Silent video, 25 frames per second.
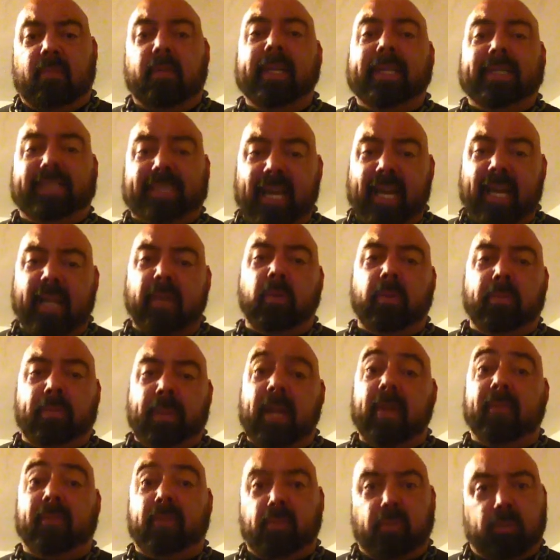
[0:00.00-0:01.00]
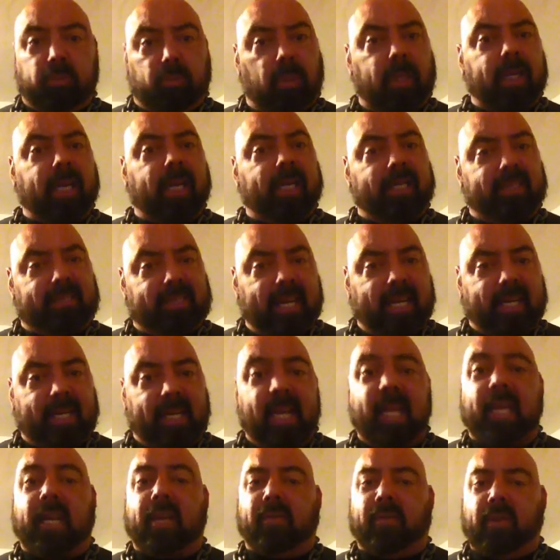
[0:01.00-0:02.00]
Resetting would be if he was working his
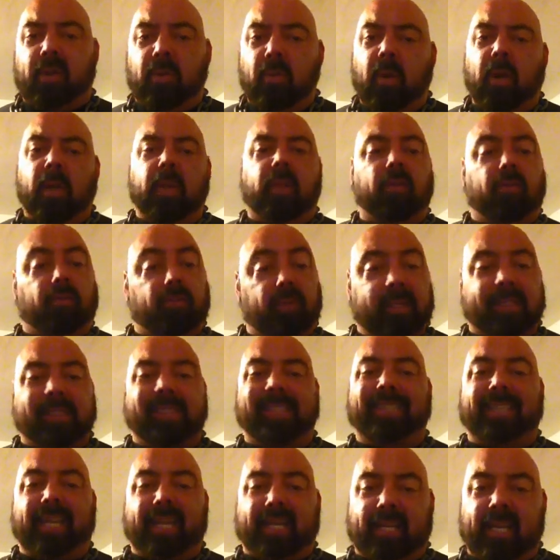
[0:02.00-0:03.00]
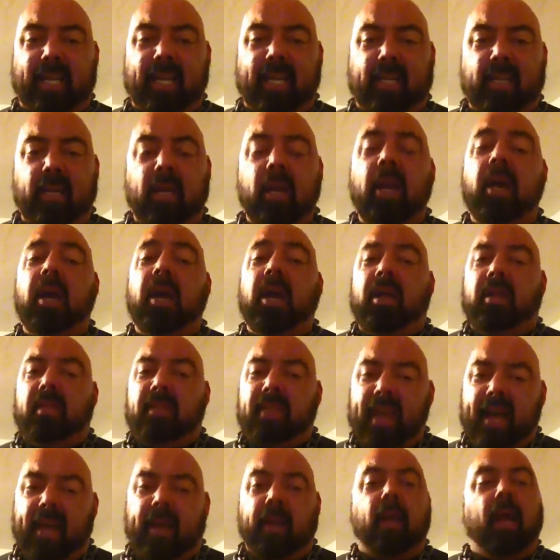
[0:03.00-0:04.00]
technique. If he wanted to fix his technique,
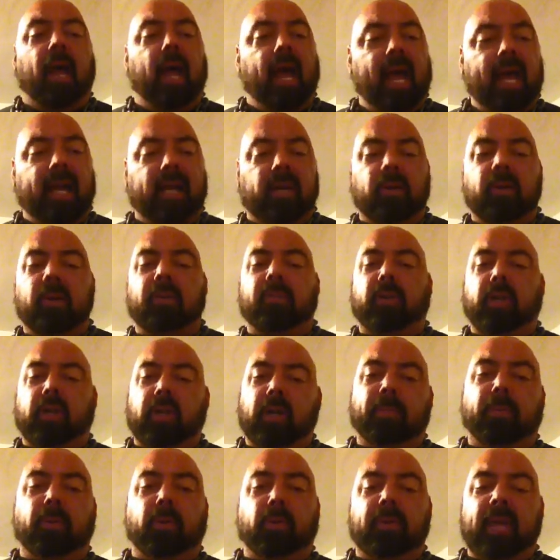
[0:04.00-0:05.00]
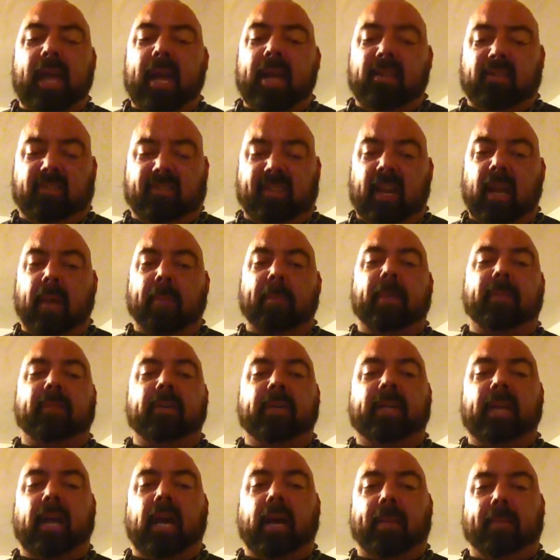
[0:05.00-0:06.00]
then, hey dude, if you're going to pull 10, set up
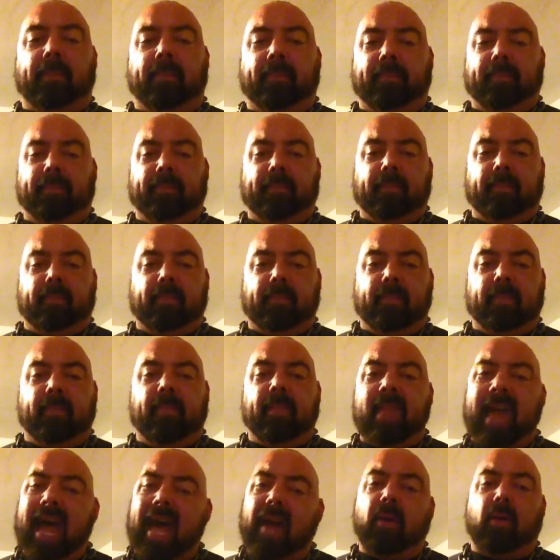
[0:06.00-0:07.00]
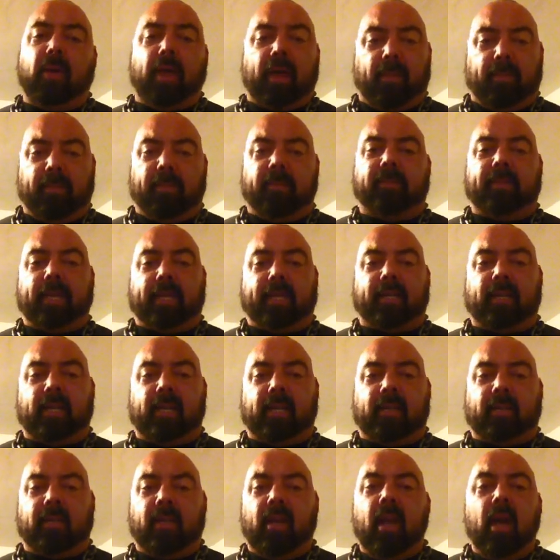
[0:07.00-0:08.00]
every time. That'll help his
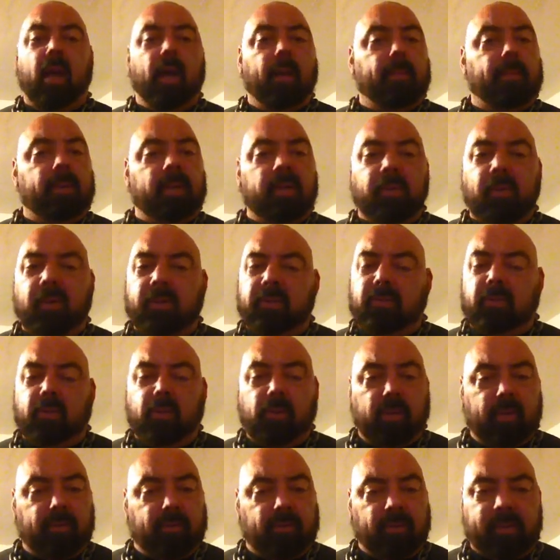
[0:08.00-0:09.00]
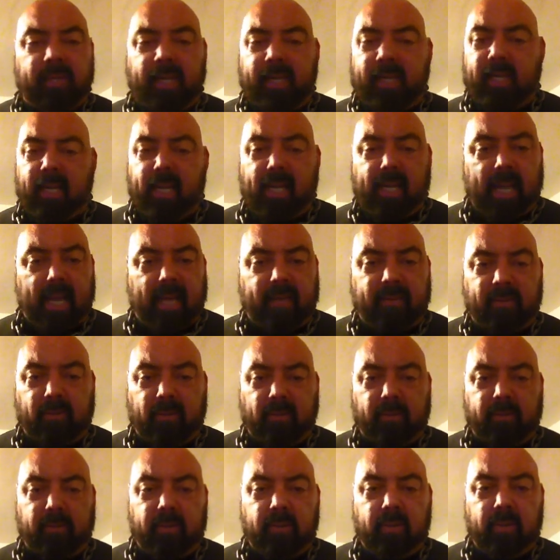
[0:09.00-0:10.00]
technique. But he wasn't doing it for technique,
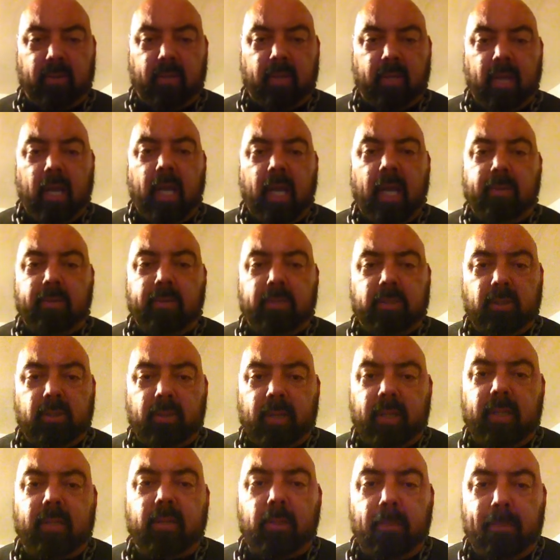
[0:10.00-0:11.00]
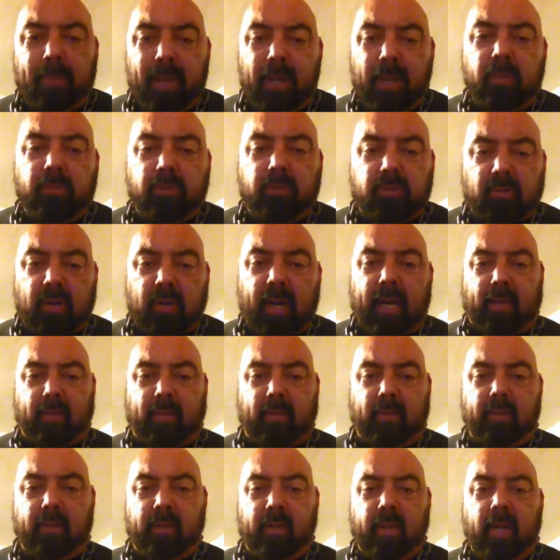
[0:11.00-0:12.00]
assholes. He was doing it to build
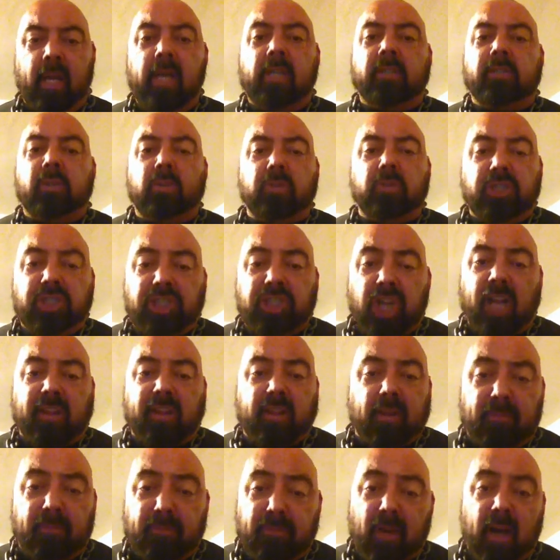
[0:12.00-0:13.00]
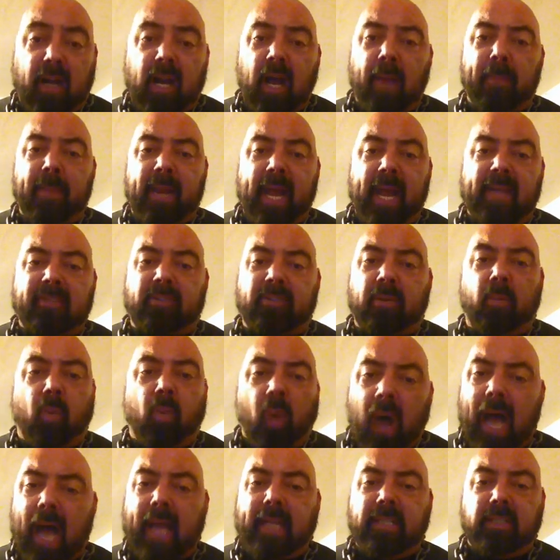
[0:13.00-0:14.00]
strength. So shut the fuck up and ask him
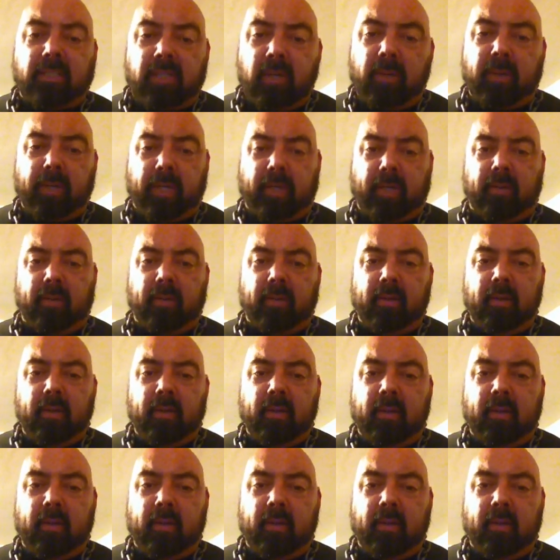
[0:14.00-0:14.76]
why he's doing it.